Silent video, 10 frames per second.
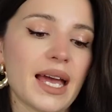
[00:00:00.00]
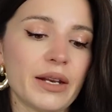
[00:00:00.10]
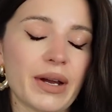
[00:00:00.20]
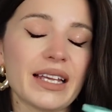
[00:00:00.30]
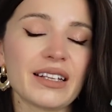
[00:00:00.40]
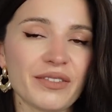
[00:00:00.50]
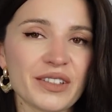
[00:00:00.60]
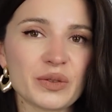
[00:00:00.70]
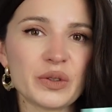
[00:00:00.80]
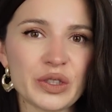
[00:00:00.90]
Anyway, I love
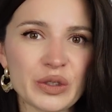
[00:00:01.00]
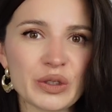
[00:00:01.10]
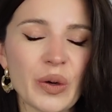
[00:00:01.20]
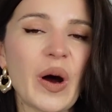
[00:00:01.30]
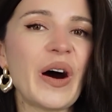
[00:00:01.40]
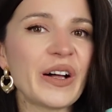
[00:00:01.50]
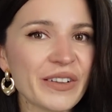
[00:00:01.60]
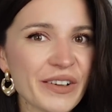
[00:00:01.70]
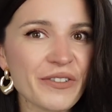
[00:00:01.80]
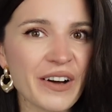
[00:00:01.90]
this one too. So all
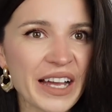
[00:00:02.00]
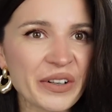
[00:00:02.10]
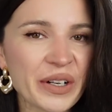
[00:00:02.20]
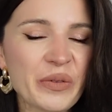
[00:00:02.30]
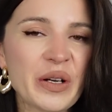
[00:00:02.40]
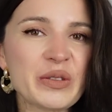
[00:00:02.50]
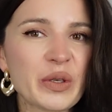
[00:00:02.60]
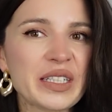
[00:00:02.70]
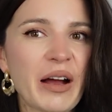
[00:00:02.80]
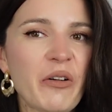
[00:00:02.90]
of the Finery ones
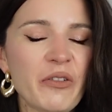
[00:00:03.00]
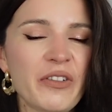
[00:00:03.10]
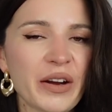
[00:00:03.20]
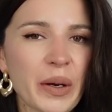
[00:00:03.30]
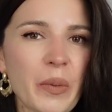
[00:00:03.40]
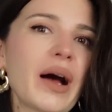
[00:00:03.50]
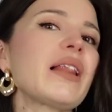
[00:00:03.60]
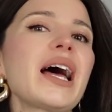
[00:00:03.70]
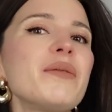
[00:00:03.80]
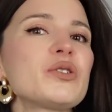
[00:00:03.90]
worked out very
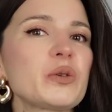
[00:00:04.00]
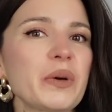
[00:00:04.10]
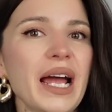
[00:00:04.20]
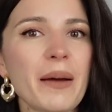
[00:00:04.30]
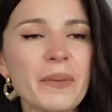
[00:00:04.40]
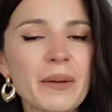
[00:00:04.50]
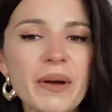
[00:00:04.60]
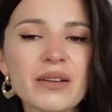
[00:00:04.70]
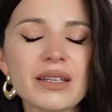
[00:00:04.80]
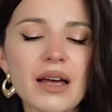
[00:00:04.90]
well. I'm super happy
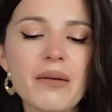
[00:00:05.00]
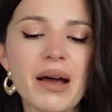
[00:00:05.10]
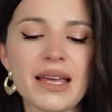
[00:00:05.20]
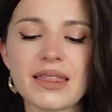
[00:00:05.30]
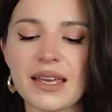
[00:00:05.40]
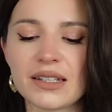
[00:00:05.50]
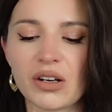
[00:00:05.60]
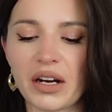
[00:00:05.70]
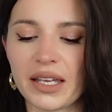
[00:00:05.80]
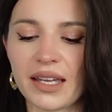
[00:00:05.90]
about them. I think
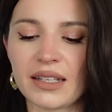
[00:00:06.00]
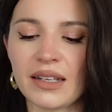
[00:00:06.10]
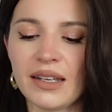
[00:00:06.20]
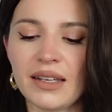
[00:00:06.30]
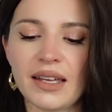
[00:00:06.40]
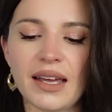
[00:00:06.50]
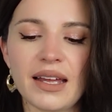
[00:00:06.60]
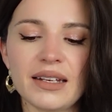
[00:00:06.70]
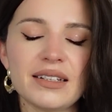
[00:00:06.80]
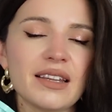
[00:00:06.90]
Target
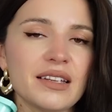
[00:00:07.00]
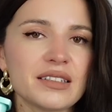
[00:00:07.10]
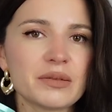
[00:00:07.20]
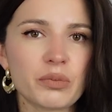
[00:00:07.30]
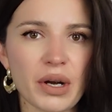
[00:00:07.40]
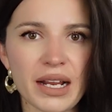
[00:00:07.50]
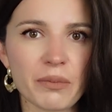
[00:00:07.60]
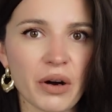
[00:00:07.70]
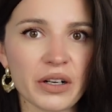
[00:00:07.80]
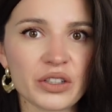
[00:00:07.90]
and this
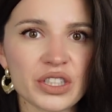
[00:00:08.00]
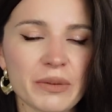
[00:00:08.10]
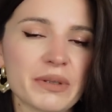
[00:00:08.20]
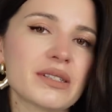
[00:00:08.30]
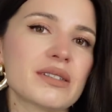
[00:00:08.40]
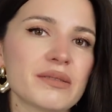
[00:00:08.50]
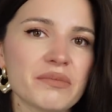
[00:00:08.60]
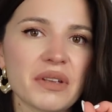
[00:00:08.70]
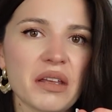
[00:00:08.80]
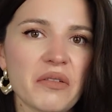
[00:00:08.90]
brand partnership is
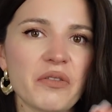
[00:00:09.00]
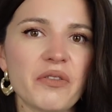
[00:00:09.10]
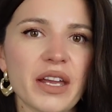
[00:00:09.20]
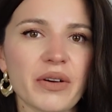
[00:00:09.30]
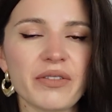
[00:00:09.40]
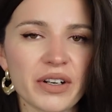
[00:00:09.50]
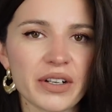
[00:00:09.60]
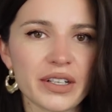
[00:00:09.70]
very, very